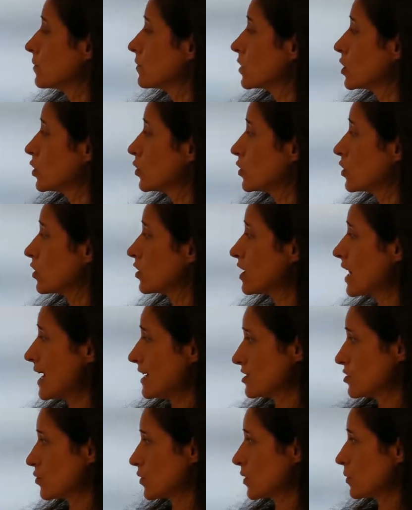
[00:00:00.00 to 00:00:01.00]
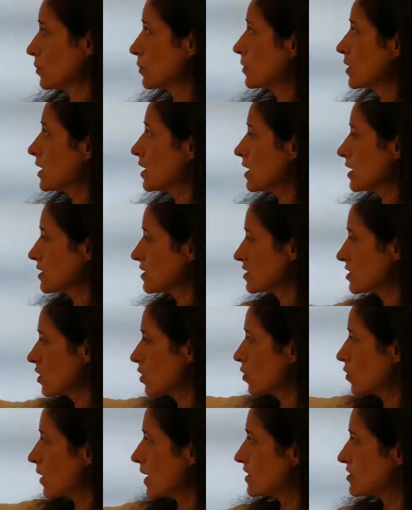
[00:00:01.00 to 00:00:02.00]
Google Classroom.
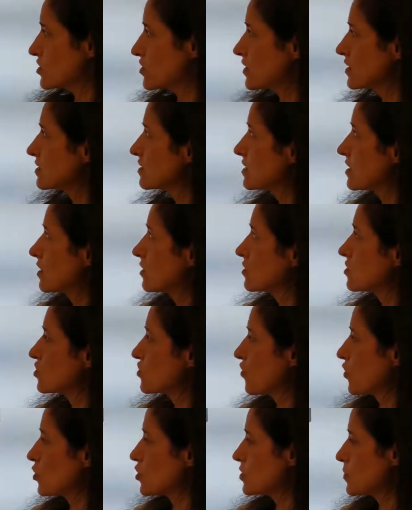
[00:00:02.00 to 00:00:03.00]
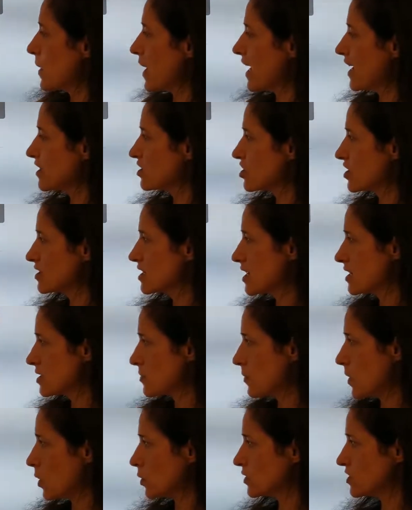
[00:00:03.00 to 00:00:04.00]
So as you can see on this first page, I tend to
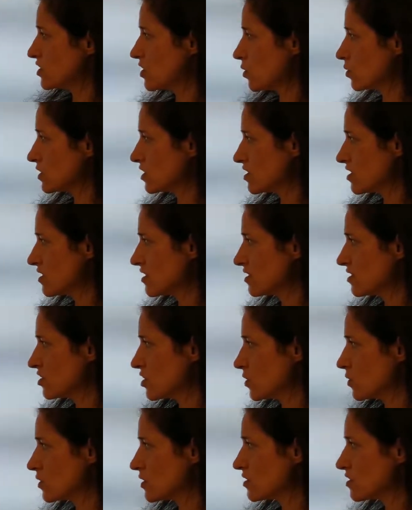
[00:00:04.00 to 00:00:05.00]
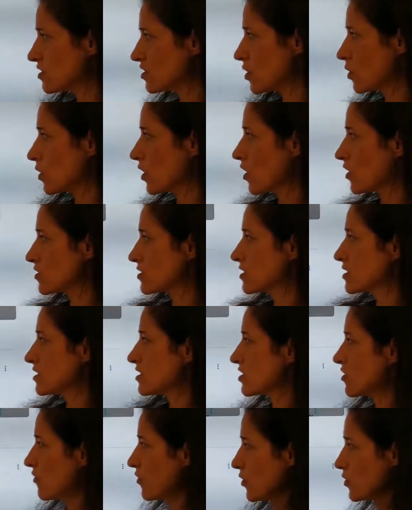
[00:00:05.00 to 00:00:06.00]
post notes to the students. So Carson is
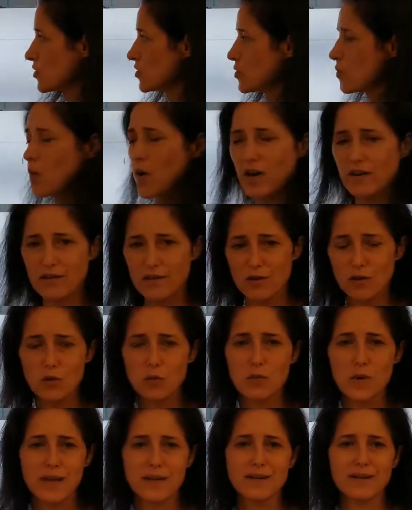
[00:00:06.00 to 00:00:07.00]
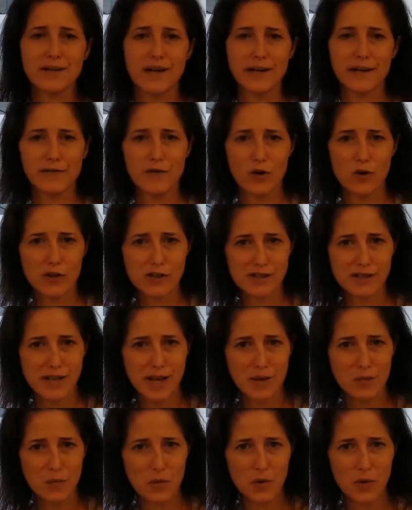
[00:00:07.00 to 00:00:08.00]
the first one who made it out of our
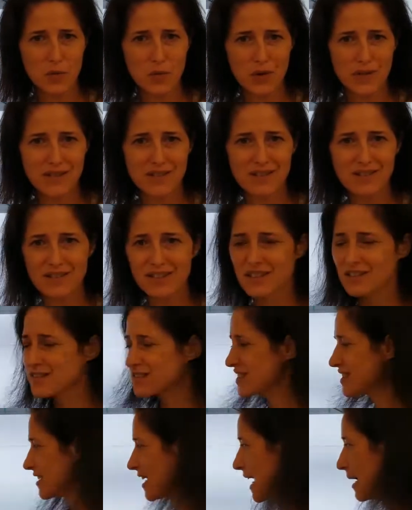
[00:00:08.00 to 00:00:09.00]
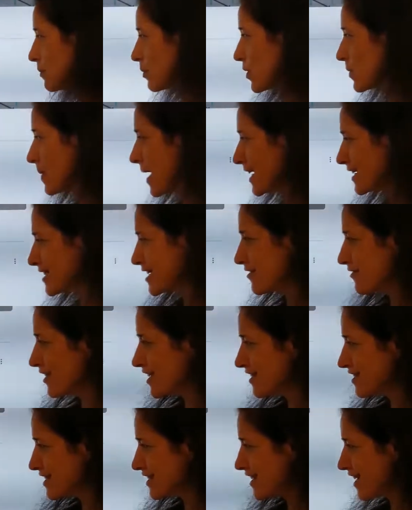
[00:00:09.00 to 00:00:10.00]
escape room. We did a little escape room activity
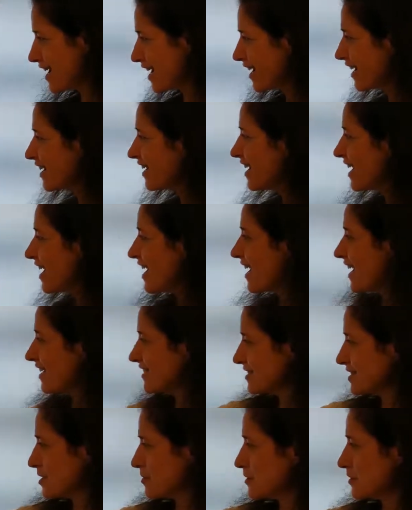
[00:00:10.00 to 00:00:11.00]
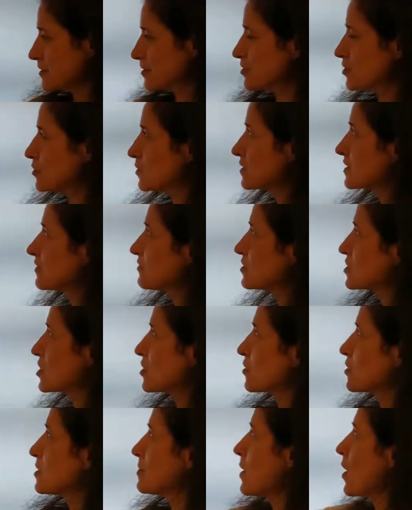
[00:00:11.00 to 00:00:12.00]
today, and some of the students
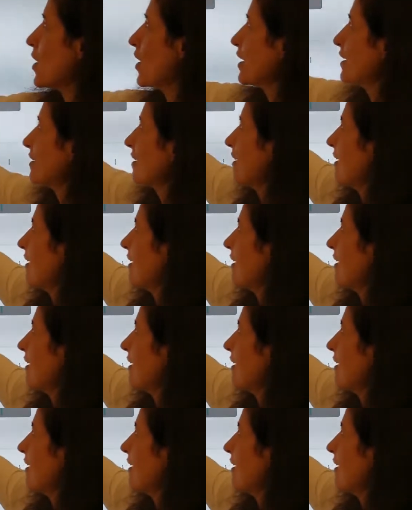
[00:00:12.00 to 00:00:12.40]
cheered him on.